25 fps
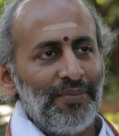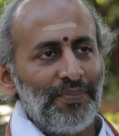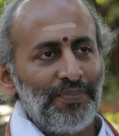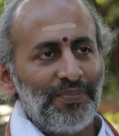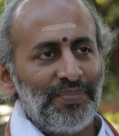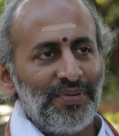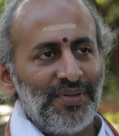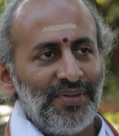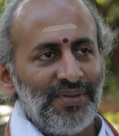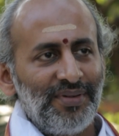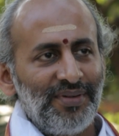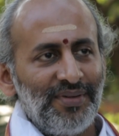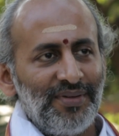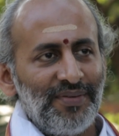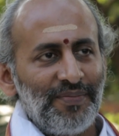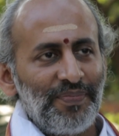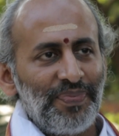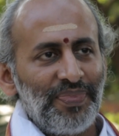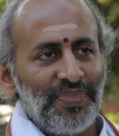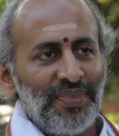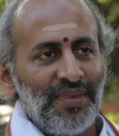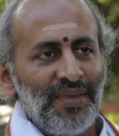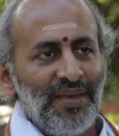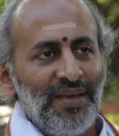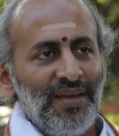up
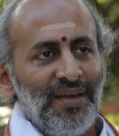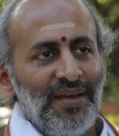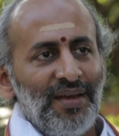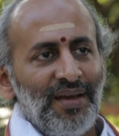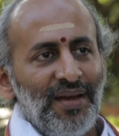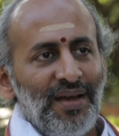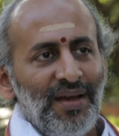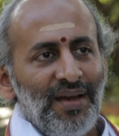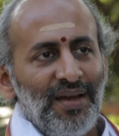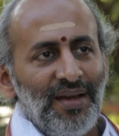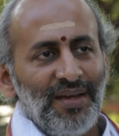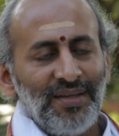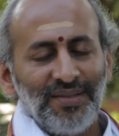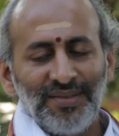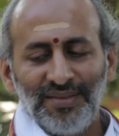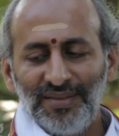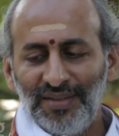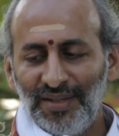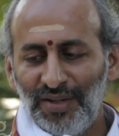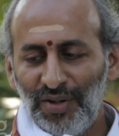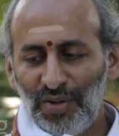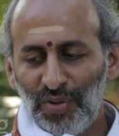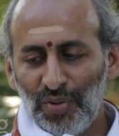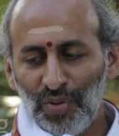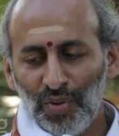as
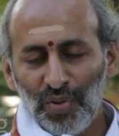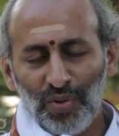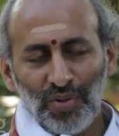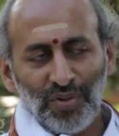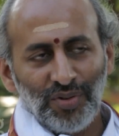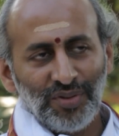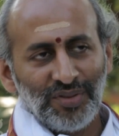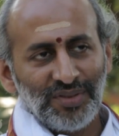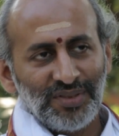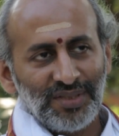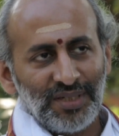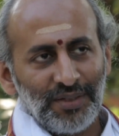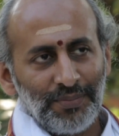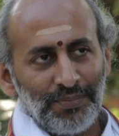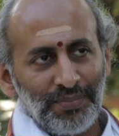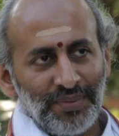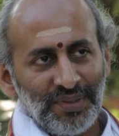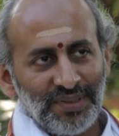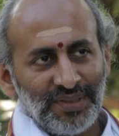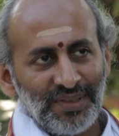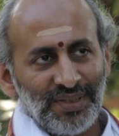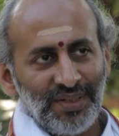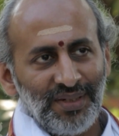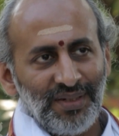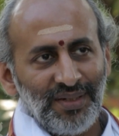the codes
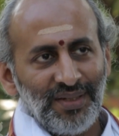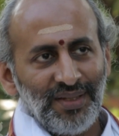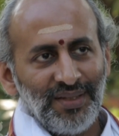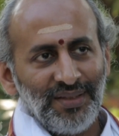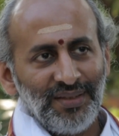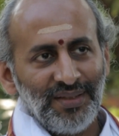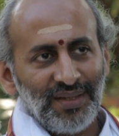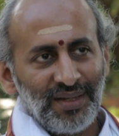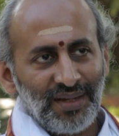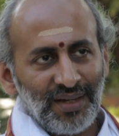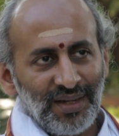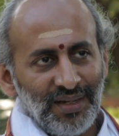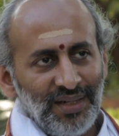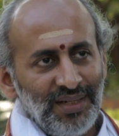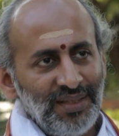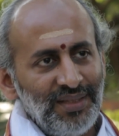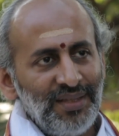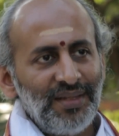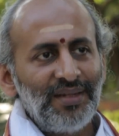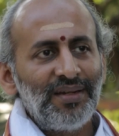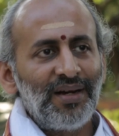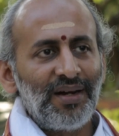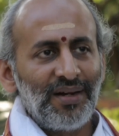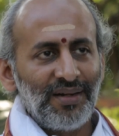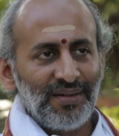representing the
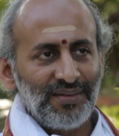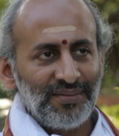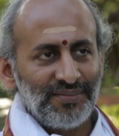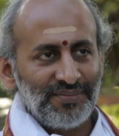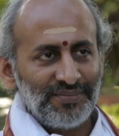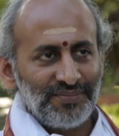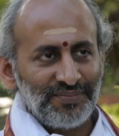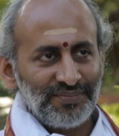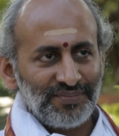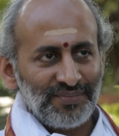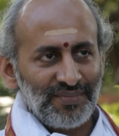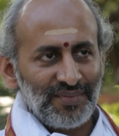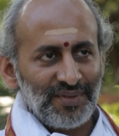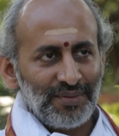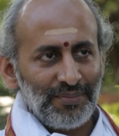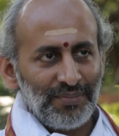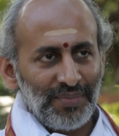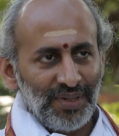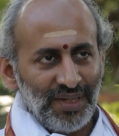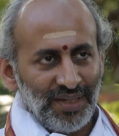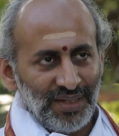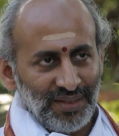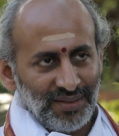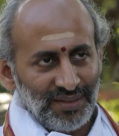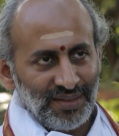Kalidina
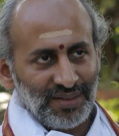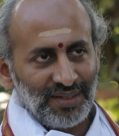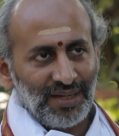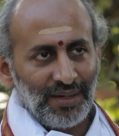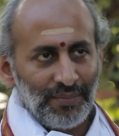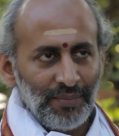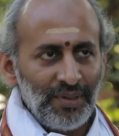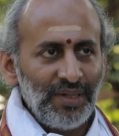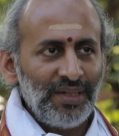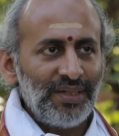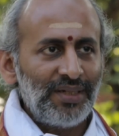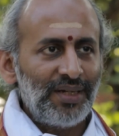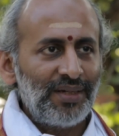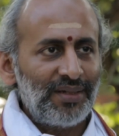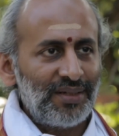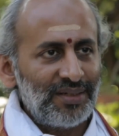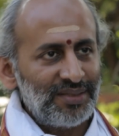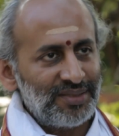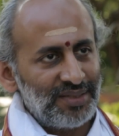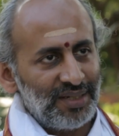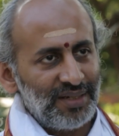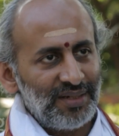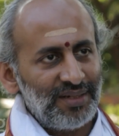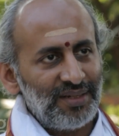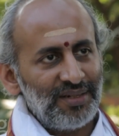by the commentator
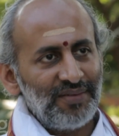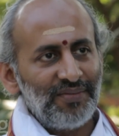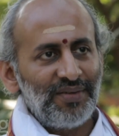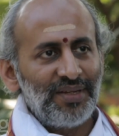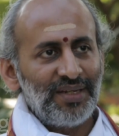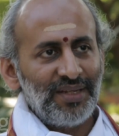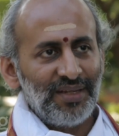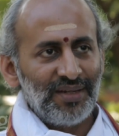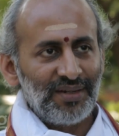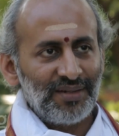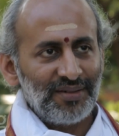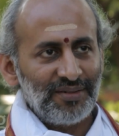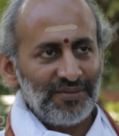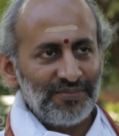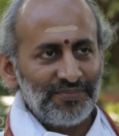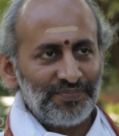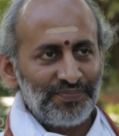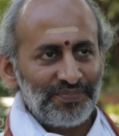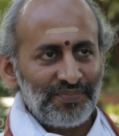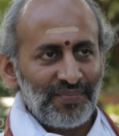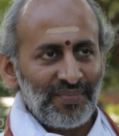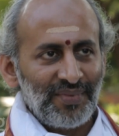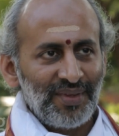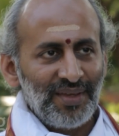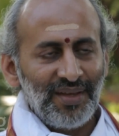Shankaravaryar.
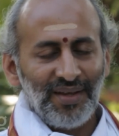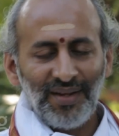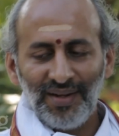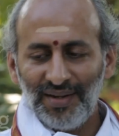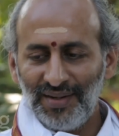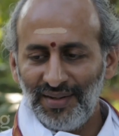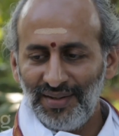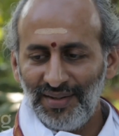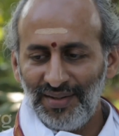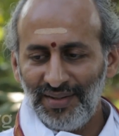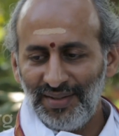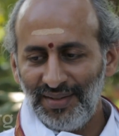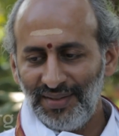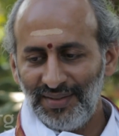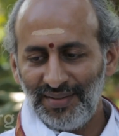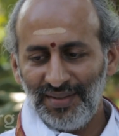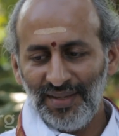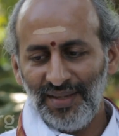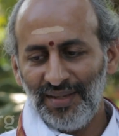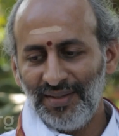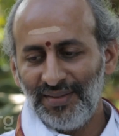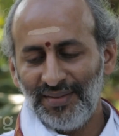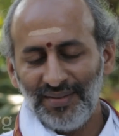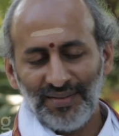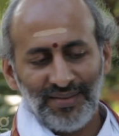And he
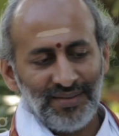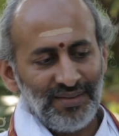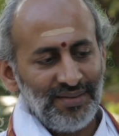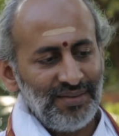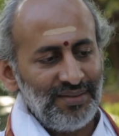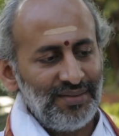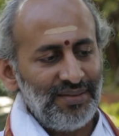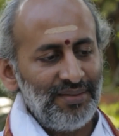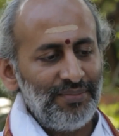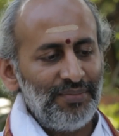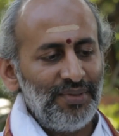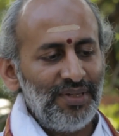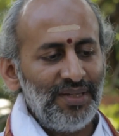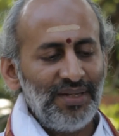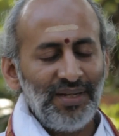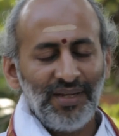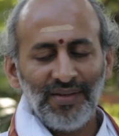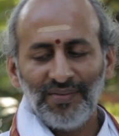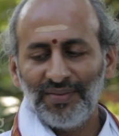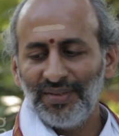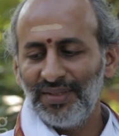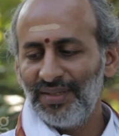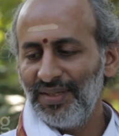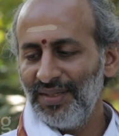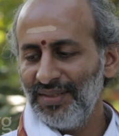says, this is the
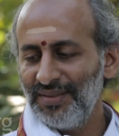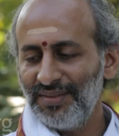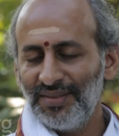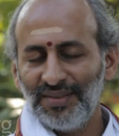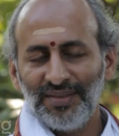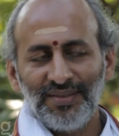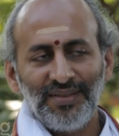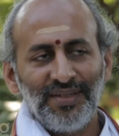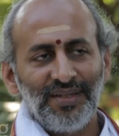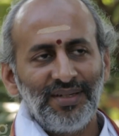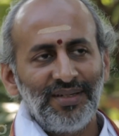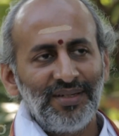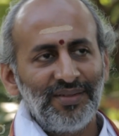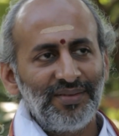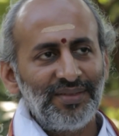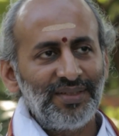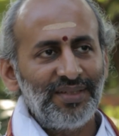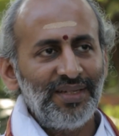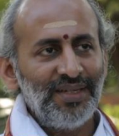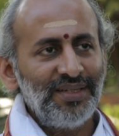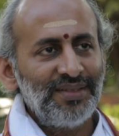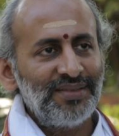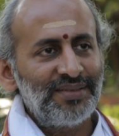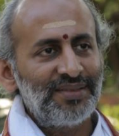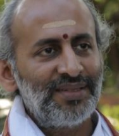beginning of the text, this is the end of the
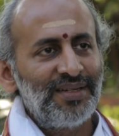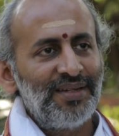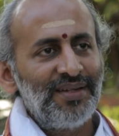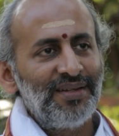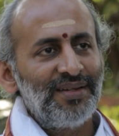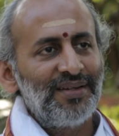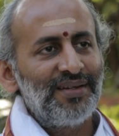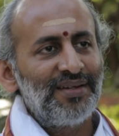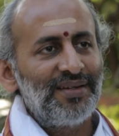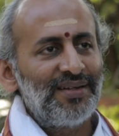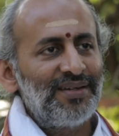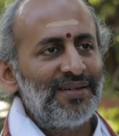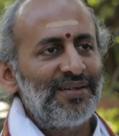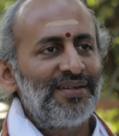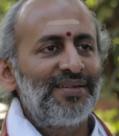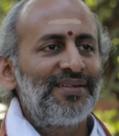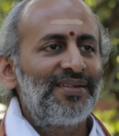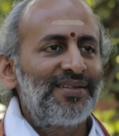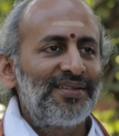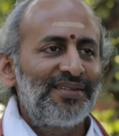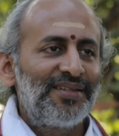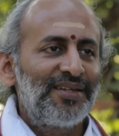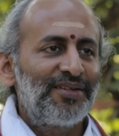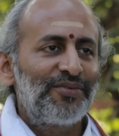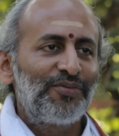text,
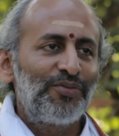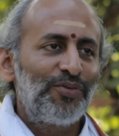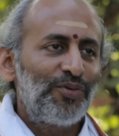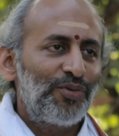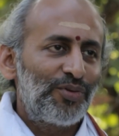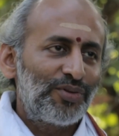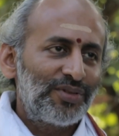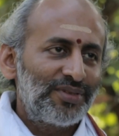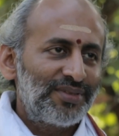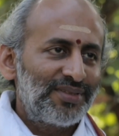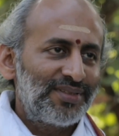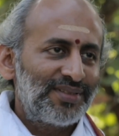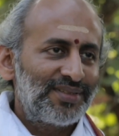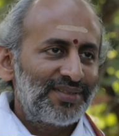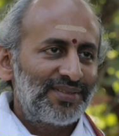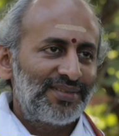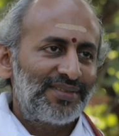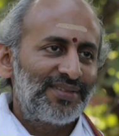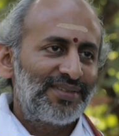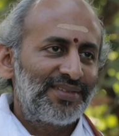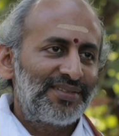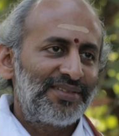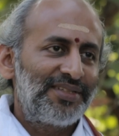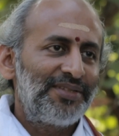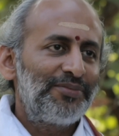and therefore, this
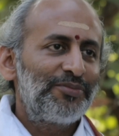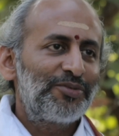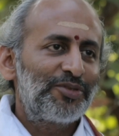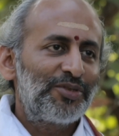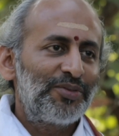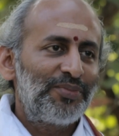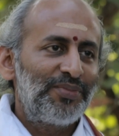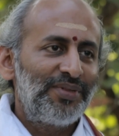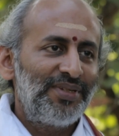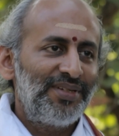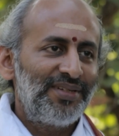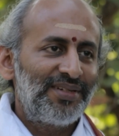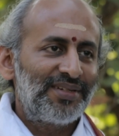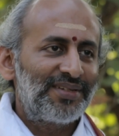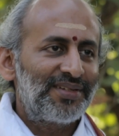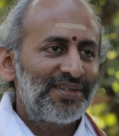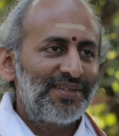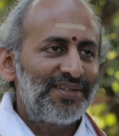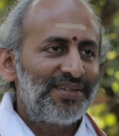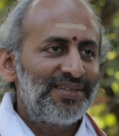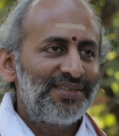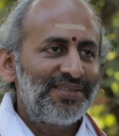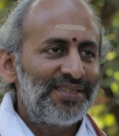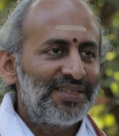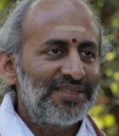seems to be
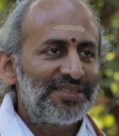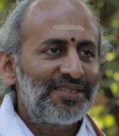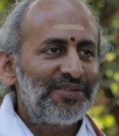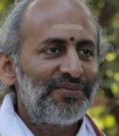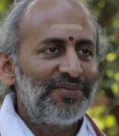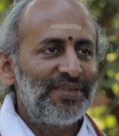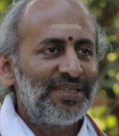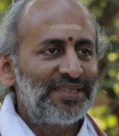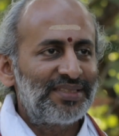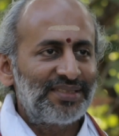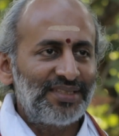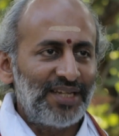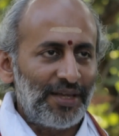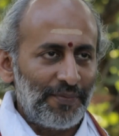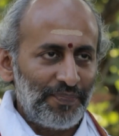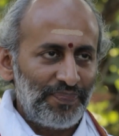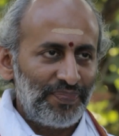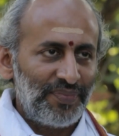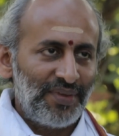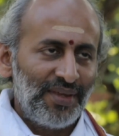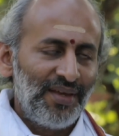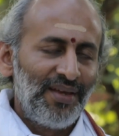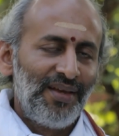written in just a week's time.